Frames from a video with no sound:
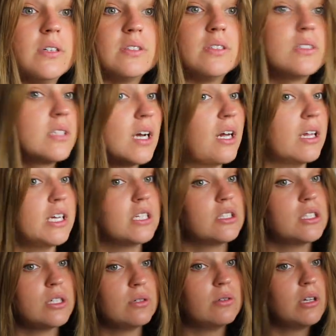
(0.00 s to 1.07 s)
it's not like
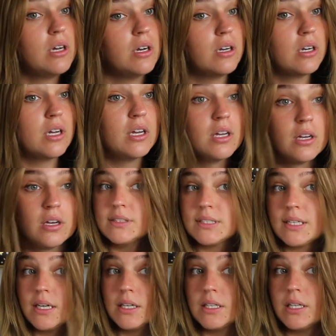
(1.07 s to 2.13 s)
too long. It's
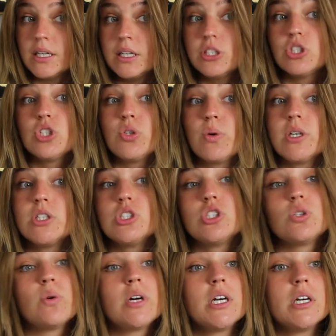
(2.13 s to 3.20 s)
not like short,
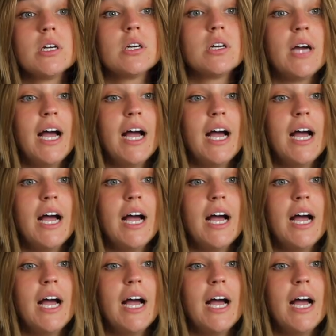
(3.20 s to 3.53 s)
short.